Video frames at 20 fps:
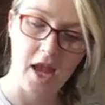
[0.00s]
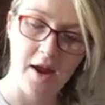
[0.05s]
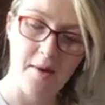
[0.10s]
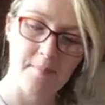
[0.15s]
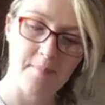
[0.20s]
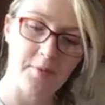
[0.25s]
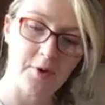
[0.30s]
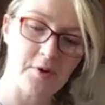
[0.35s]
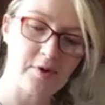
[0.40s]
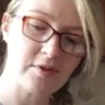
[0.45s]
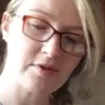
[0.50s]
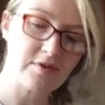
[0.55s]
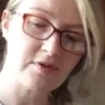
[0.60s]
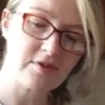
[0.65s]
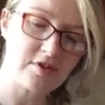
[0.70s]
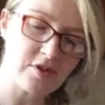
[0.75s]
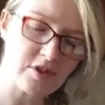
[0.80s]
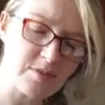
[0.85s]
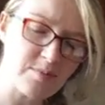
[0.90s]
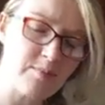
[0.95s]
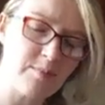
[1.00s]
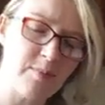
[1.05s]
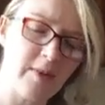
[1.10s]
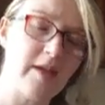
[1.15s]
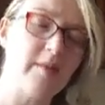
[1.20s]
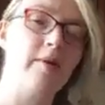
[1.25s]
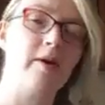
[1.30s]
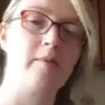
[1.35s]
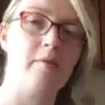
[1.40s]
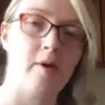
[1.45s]
But just be a
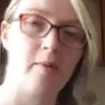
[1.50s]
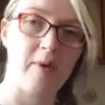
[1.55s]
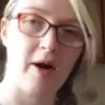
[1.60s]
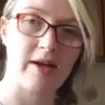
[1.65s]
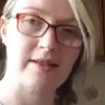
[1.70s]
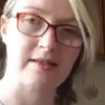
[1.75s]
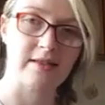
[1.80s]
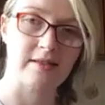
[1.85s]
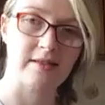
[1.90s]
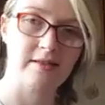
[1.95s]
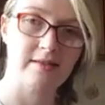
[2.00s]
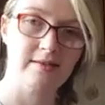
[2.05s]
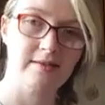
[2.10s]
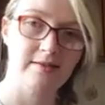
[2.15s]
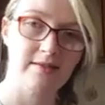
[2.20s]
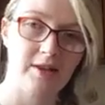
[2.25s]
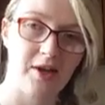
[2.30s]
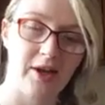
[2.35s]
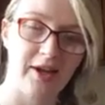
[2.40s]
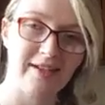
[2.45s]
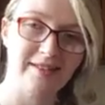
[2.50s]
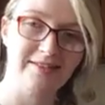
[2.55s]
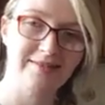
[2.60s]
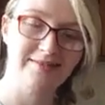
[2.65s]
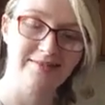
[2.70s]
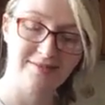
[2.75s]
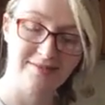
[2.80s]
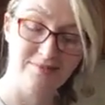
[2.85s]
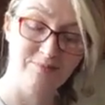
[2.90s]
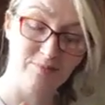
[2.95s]
bit more present. Okay?
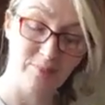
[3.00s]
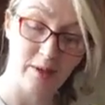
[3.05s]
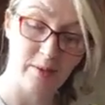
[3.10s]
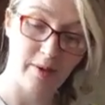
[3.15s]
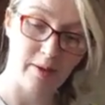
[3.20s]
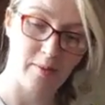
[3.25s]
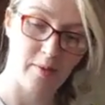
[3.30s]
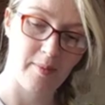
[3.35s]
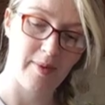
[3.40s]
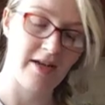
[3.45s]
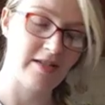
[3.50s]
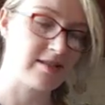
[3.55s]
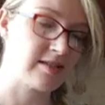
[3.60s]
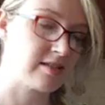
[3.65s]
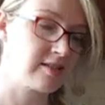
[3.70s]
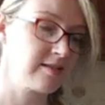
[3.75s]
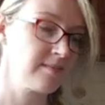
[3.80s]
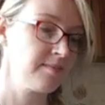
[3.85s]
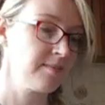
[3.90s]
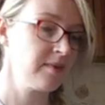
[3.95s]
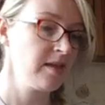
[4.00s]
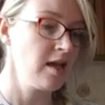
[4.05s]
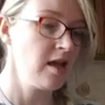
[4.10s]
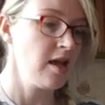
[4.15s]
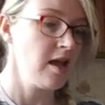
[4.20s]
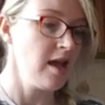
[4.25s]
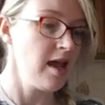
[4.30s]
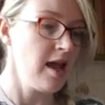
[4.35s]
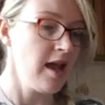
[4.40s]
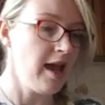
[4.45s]
Be a bit more present.
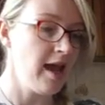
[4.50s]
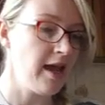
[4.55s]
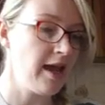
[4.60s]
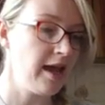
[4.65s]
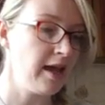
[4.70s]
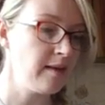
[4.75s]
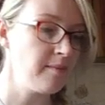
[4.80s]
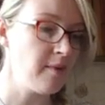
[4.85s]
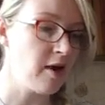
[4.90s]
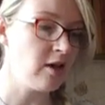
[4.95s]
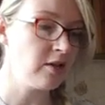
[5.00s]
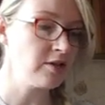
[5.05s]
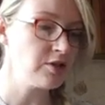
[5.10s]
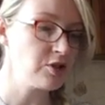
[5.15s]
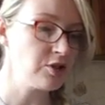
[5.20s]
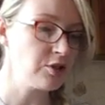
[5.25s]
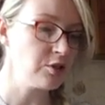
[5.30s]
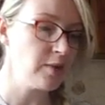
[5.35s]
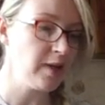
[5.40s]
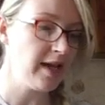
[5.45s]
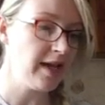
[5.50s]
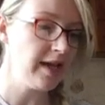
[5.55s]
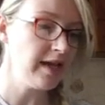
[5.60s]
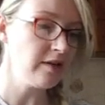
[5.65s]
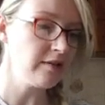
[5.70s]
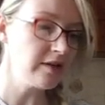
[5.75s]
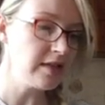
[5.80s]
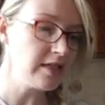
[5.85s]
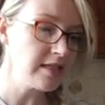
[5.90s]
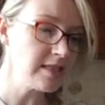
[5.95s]
On to
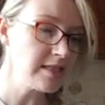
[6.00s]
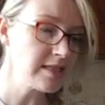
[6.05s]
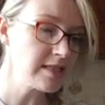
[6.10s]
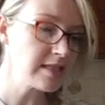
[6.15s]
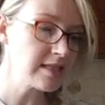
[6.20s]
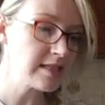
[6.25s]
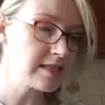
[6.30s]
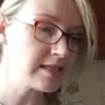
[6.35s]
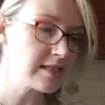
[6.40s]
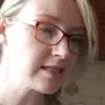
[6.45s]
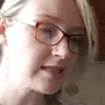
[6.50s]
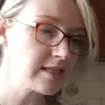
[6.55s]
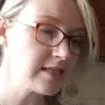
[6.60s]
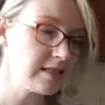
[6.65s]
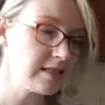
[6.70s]
Aries.